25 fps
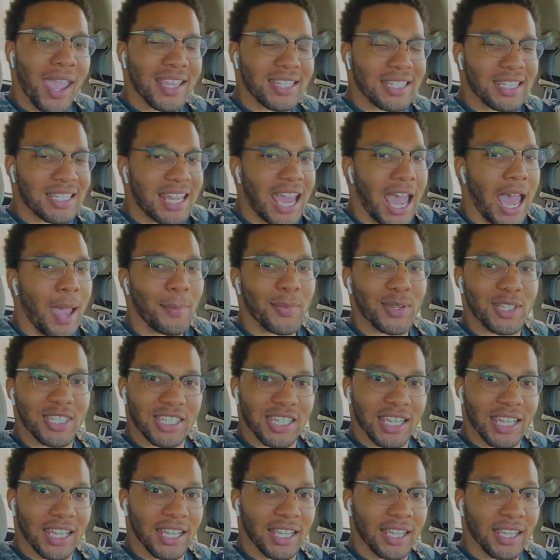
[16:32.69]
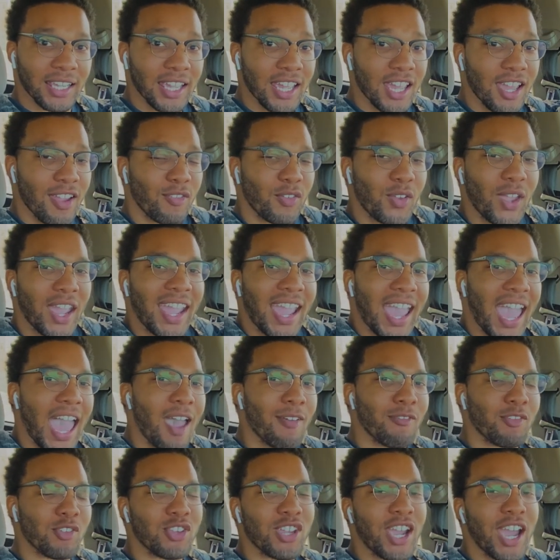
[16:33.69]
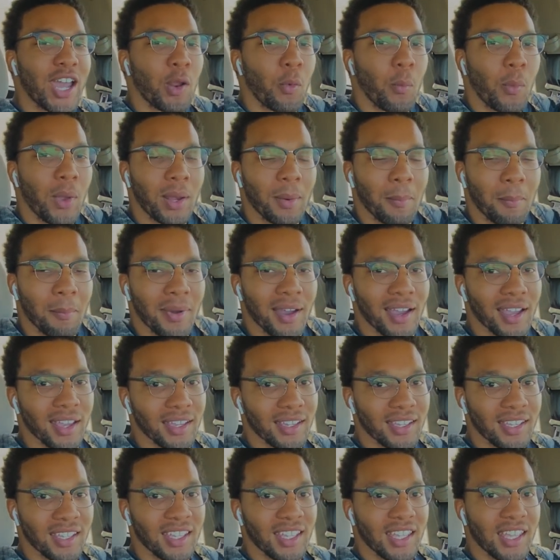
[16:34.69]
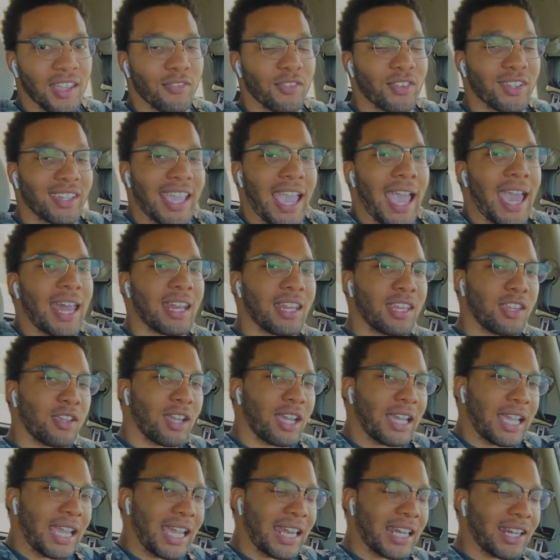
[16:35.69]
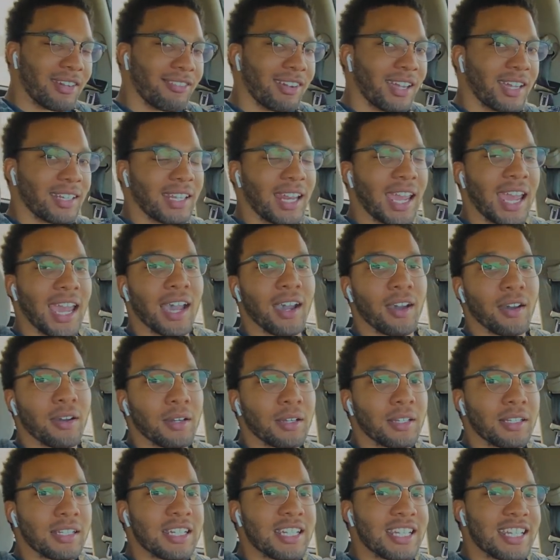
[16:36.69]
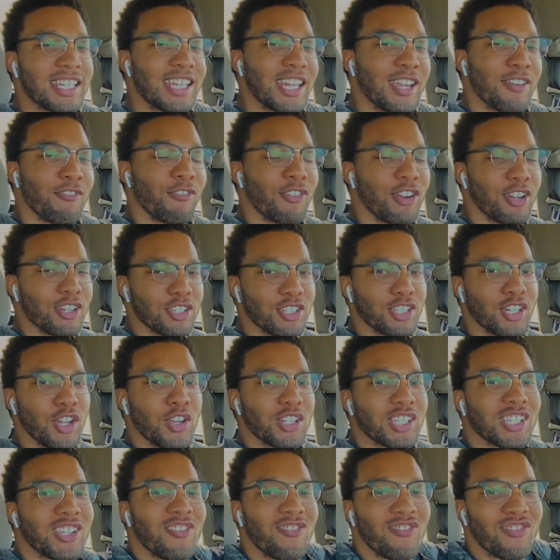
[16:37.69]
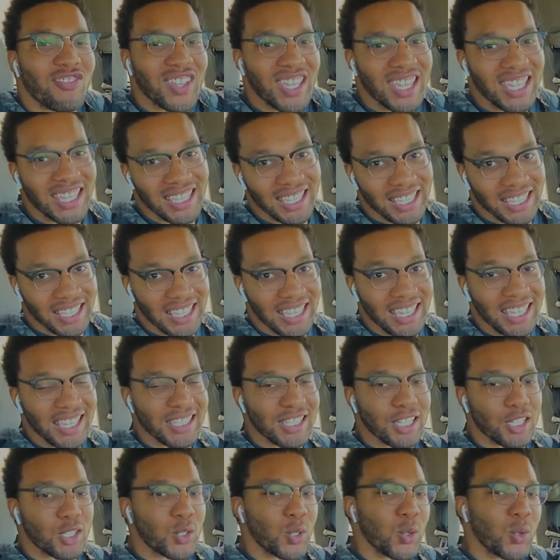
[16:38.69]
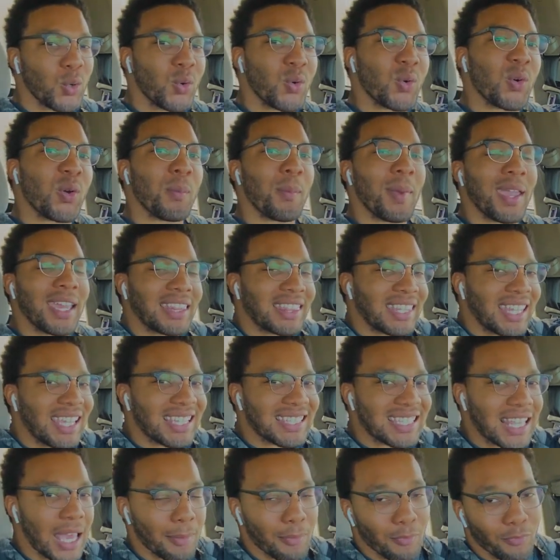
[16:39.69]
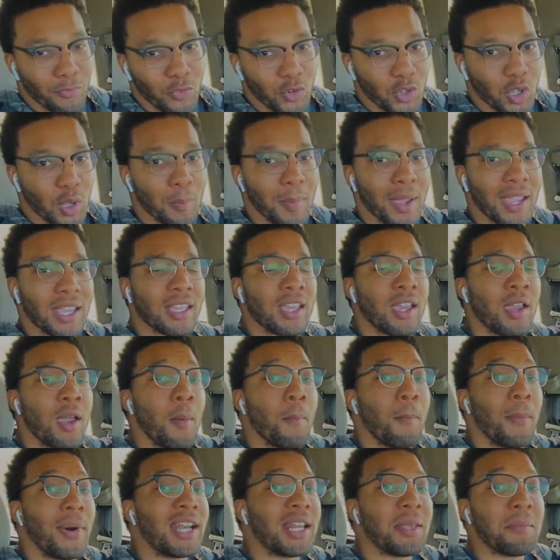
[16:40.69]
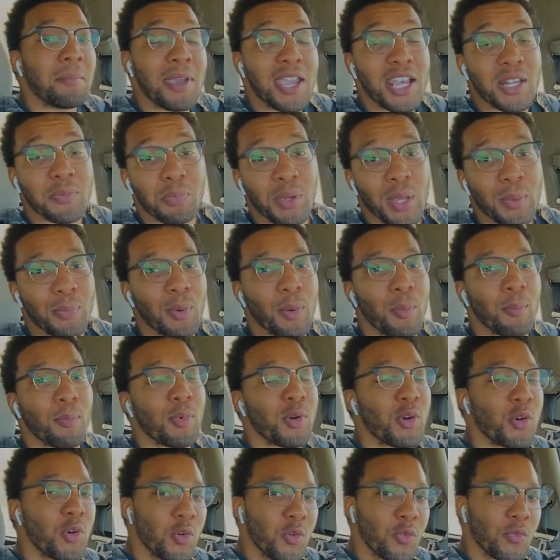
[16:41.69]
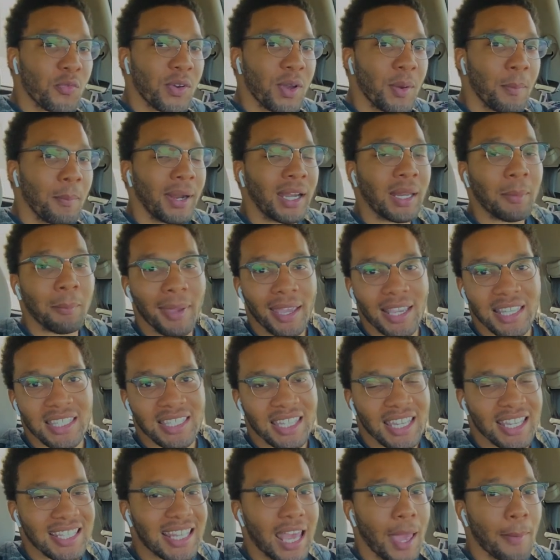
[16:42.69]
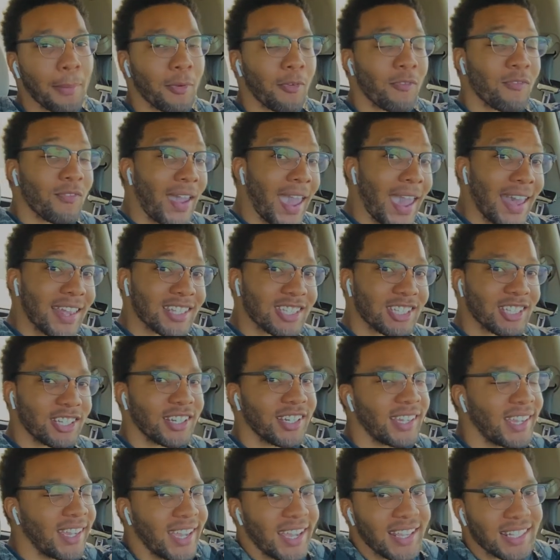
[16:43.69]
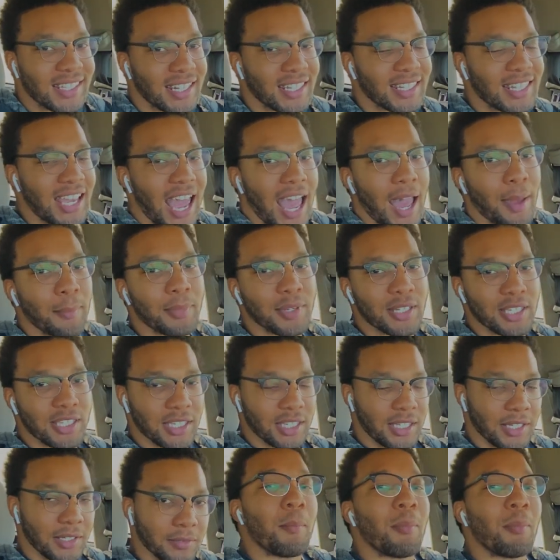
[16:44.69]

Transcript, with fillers: It's a time machine. If you ain't have it, you gotta wait a month. If you got it, you can get it right now. The difference, you know, it's convenient. It's a tool. It makes things happen for you. Make money makes people move. Money makes things happen faster. It's a time machine.